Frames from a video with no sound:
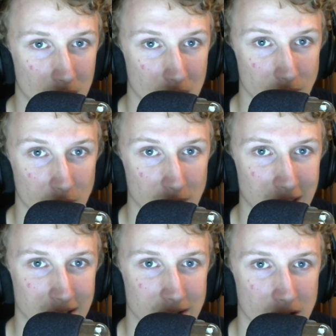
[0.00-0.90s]
that
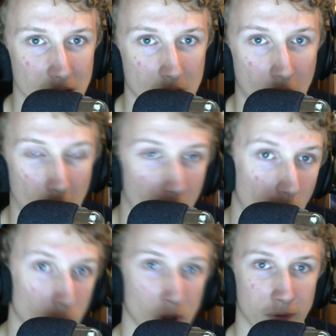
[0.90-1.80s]
needs a
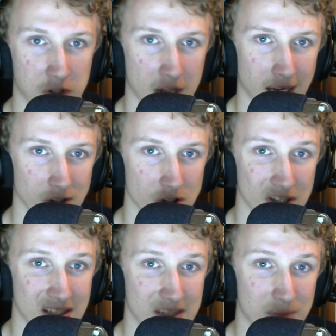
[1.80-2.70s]
whole lot of change.
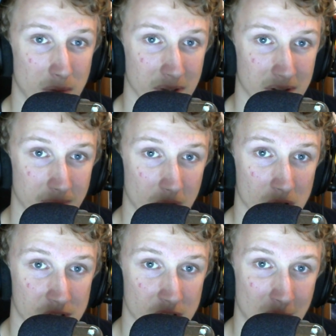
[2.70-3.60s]
This is probably the
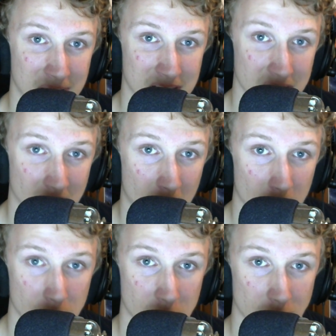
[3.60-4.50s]
first time in his
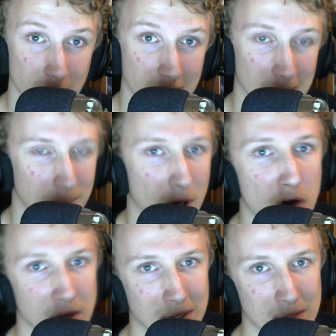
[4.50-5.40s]
whole career,
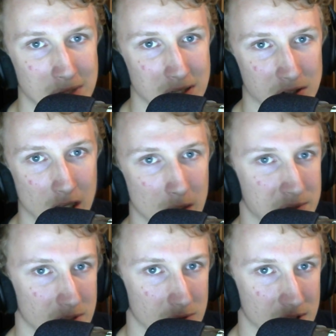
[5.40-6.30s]
barring maybe the clubs
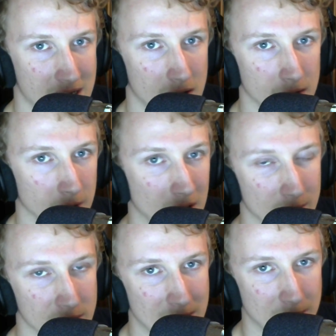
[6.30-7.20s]
he was at and the club he
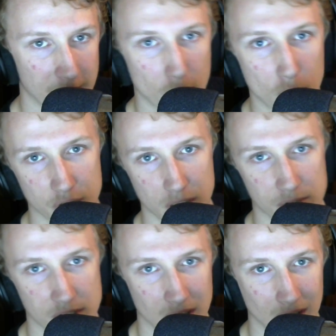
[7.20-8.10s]
was at before
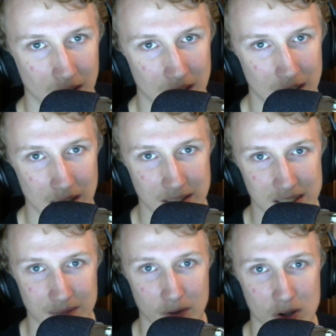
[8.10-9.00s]
Chelsea. This is the
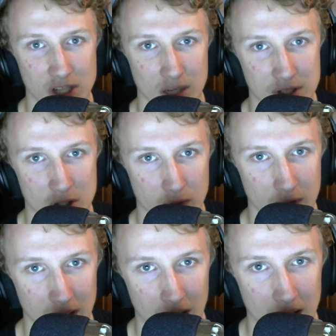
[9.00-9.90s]
first time in his
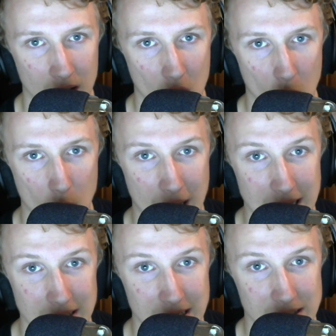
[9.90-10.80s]
career where he
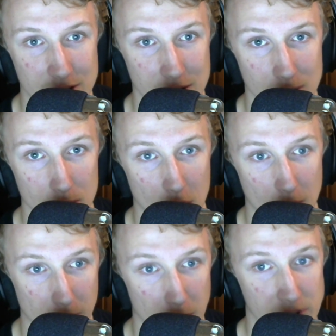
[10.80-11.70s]
needs to
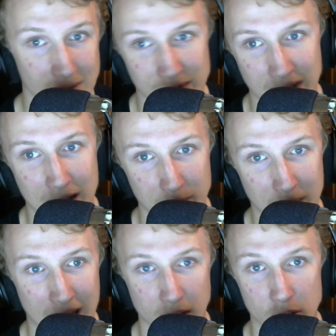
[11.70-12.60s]
pull something out of the
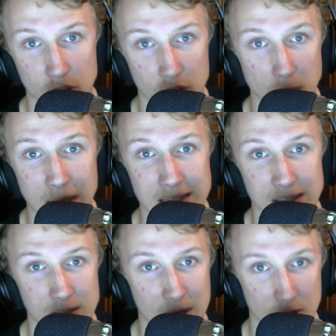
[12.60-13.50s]
bag and show he's the
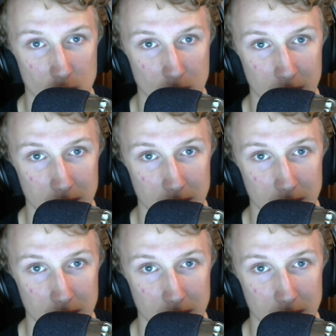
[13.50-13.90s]
special one.